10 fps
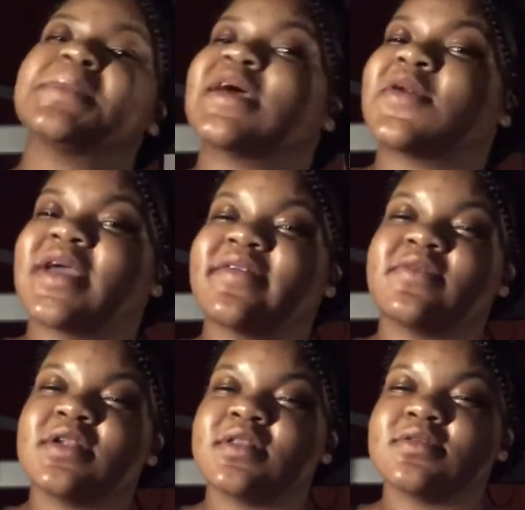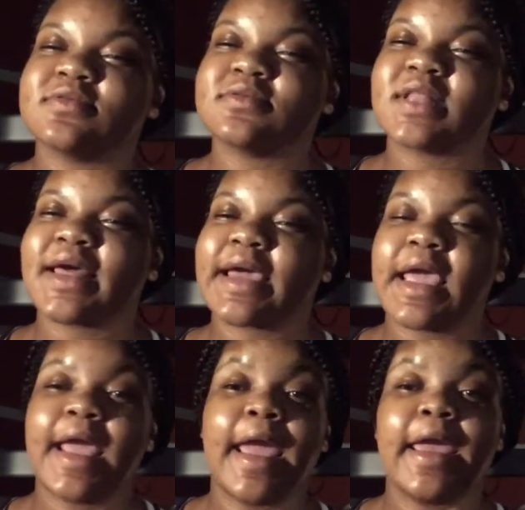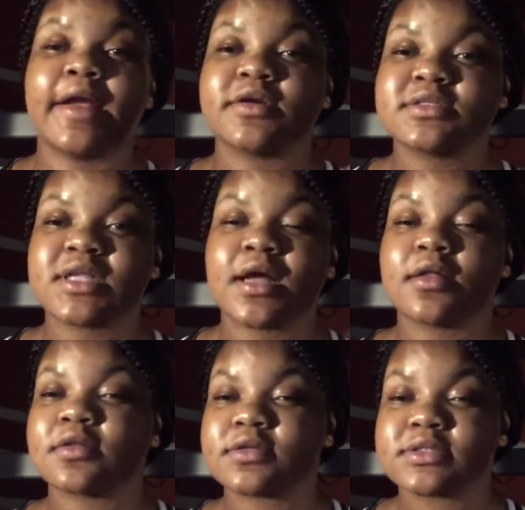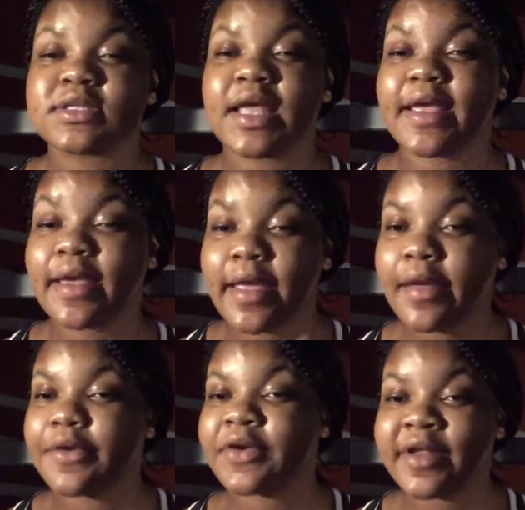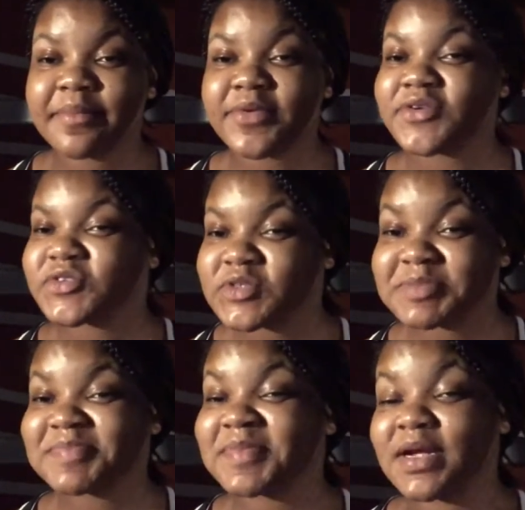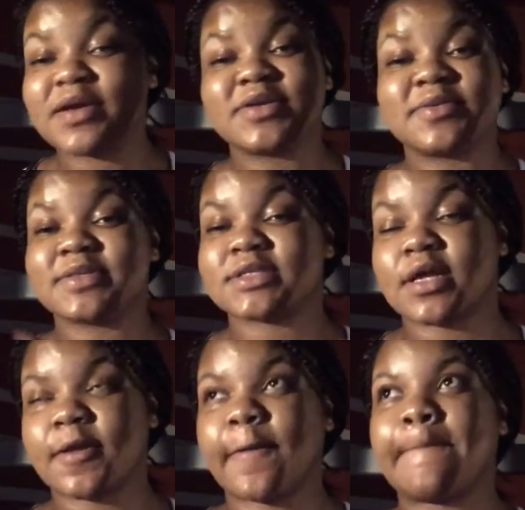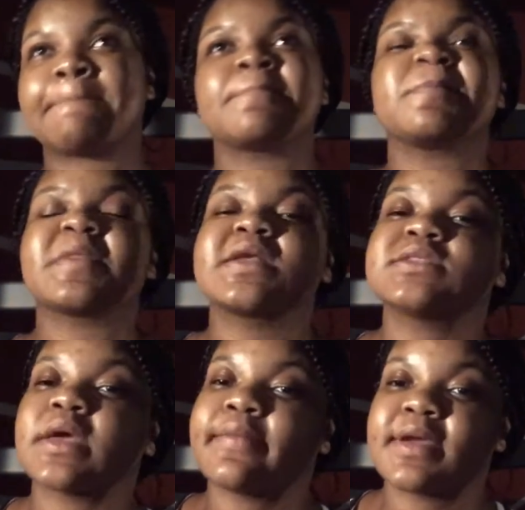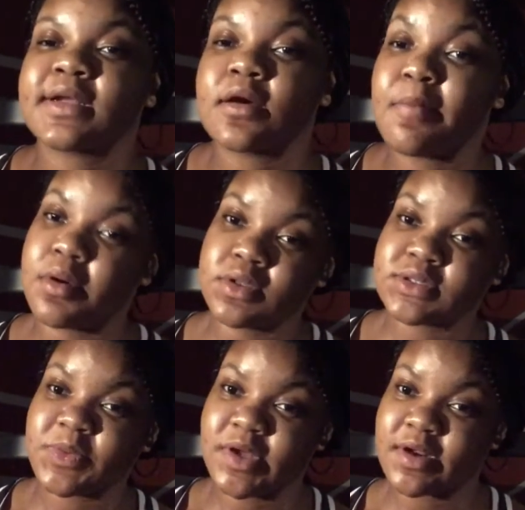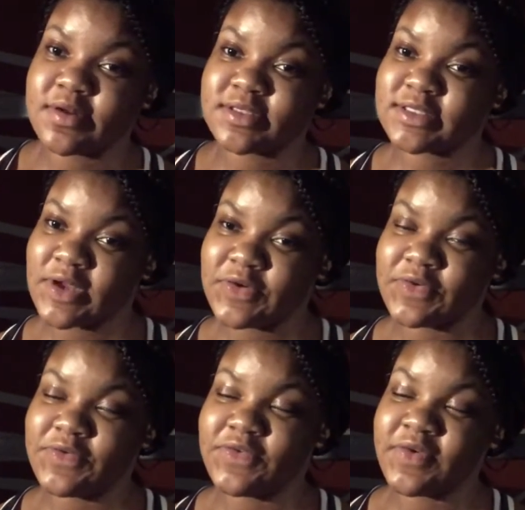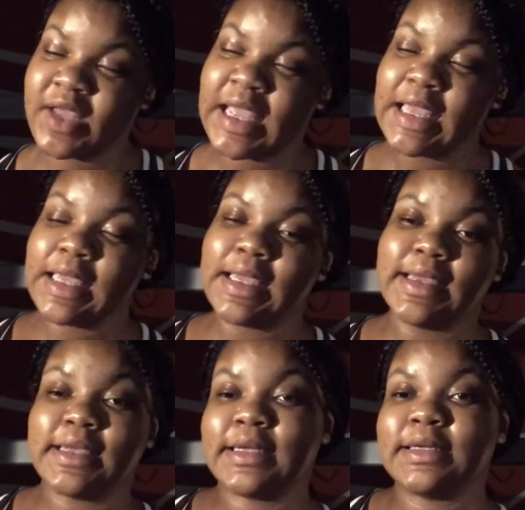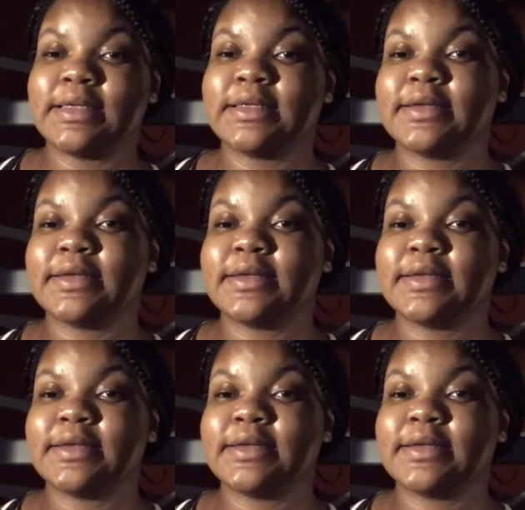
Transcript: I don't have one of those like hairstyles, hair dippers. I don't know what it's called. So I'm about to go boil some water on the stove and